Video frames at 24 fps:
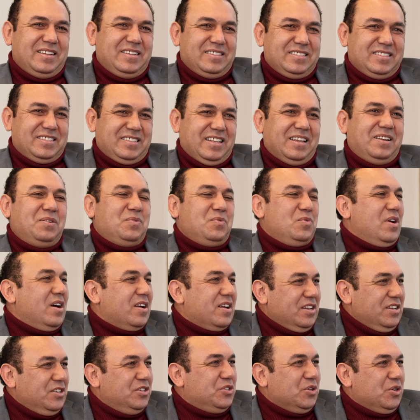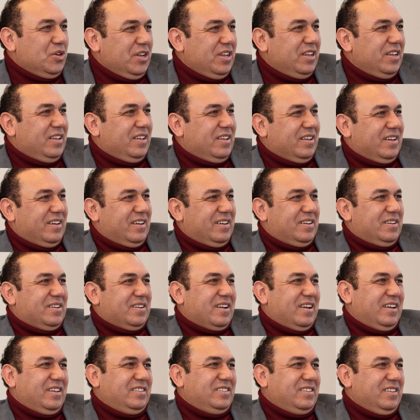still, we are enjoying
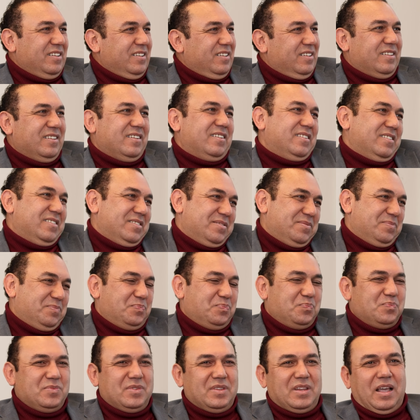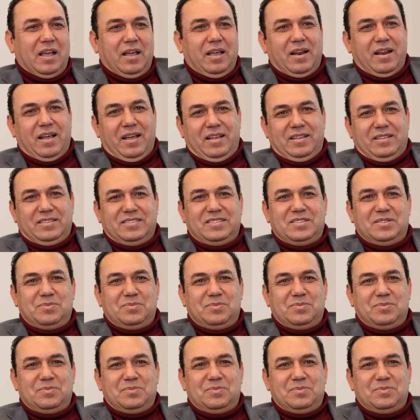writing the grant.